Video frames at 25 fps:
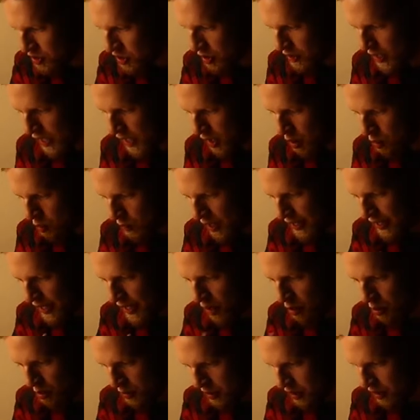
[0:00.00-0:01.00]
So now, right
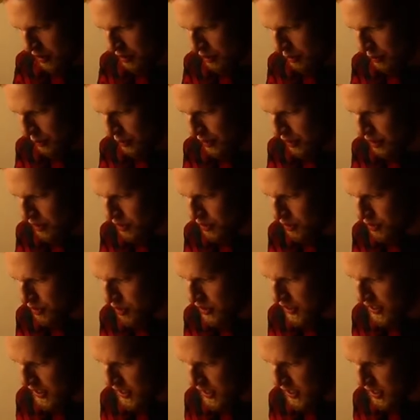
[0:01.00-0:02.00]
now, what we're gonna do is
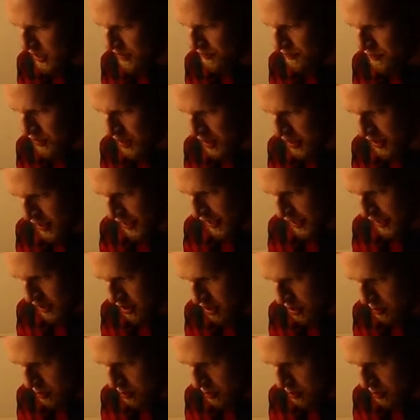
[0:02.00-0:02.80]
get